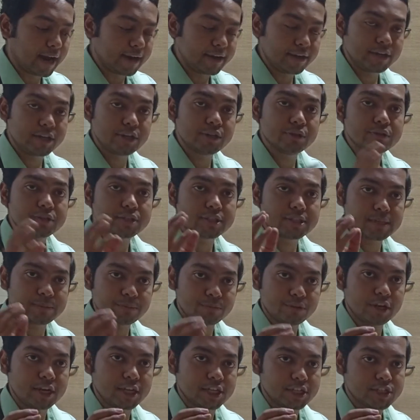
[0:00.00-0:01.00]
undue
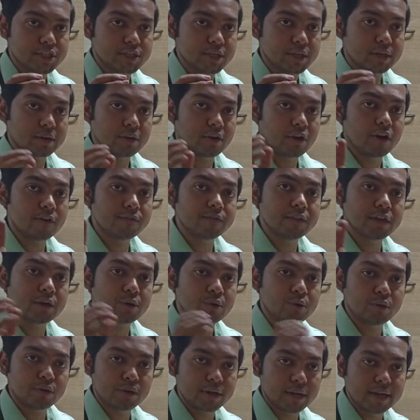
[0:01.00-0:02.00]
stimulation of the
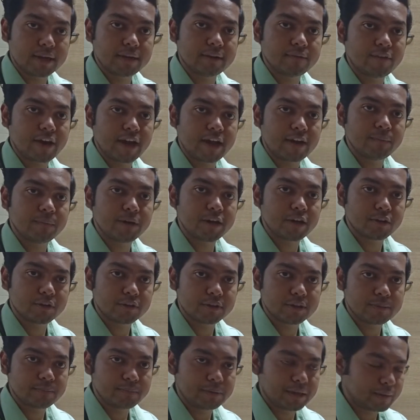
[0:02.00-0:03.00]
cold environment
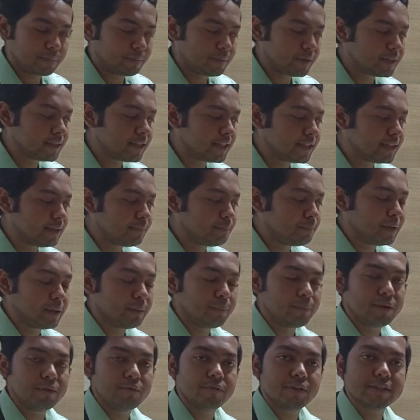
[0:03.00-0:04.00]
on the baby, then the
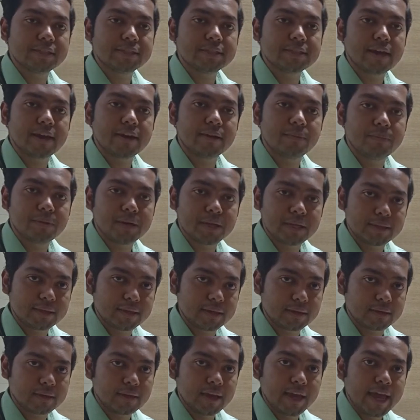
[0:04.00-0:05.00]
baby will start
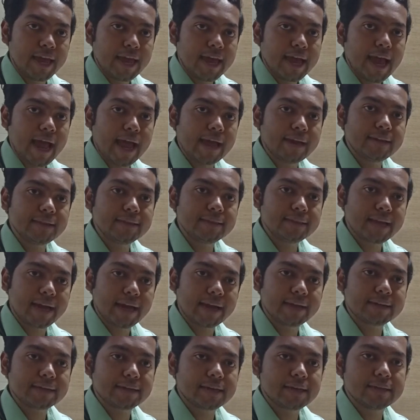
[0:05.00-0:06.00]
breathing. And in
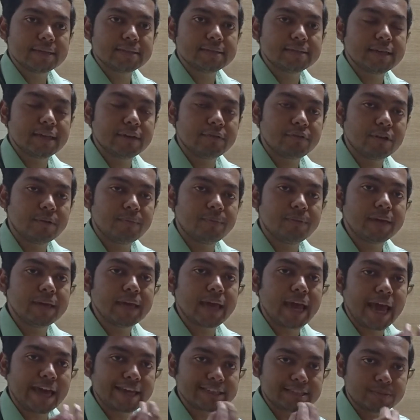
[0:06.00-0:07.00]
that case, there will
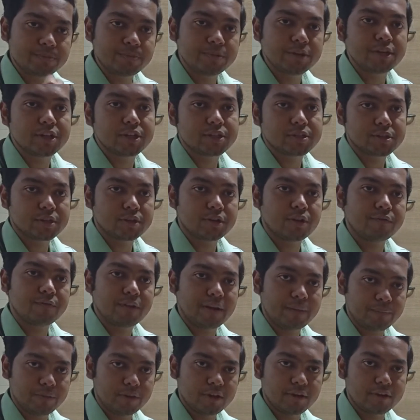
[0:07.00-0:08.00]
be aspiration of
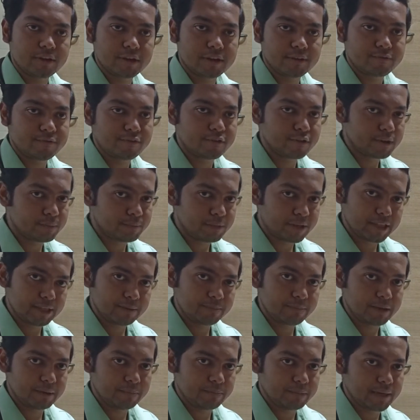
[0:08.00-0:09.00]
amniotic fluid by the
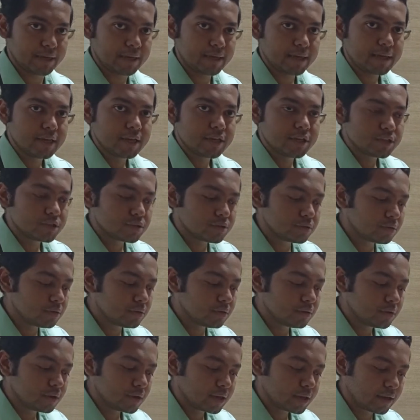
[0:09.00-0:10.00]
baby.
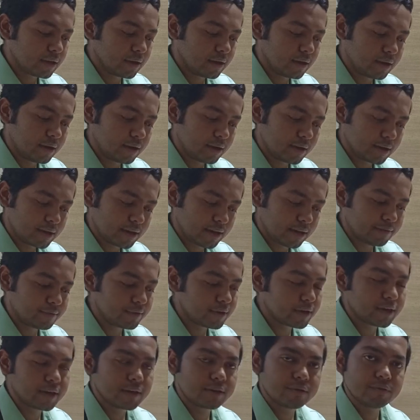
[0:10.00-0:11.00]
So,
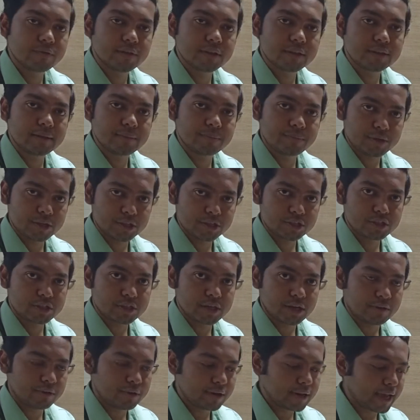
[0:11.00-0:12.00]
cover it with the breech
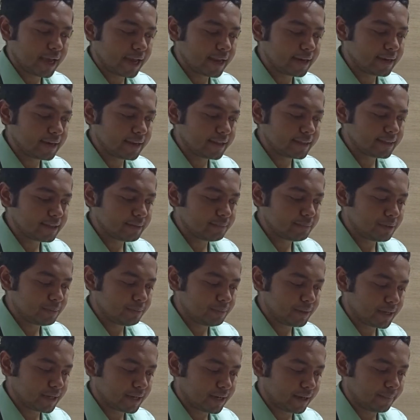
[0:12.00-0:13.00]
towel and let the
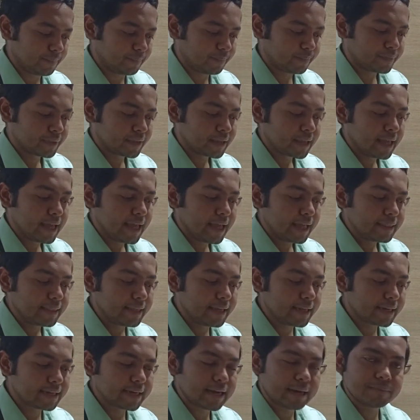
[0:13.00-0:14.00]
baby come.
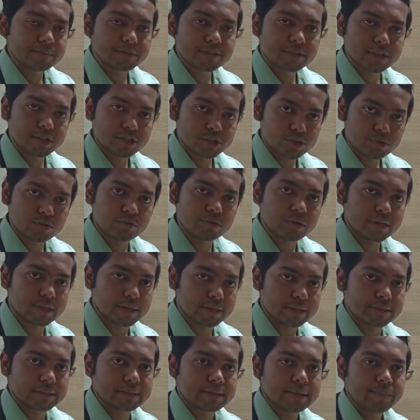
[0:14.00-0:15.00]
Then comes the
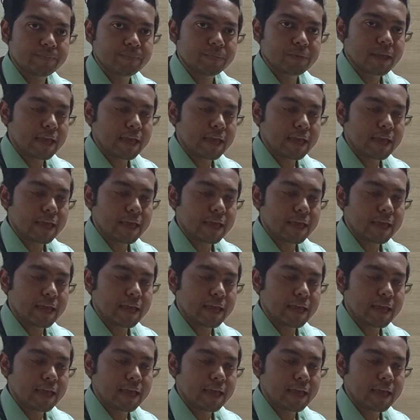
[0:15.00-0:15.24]
shoulders.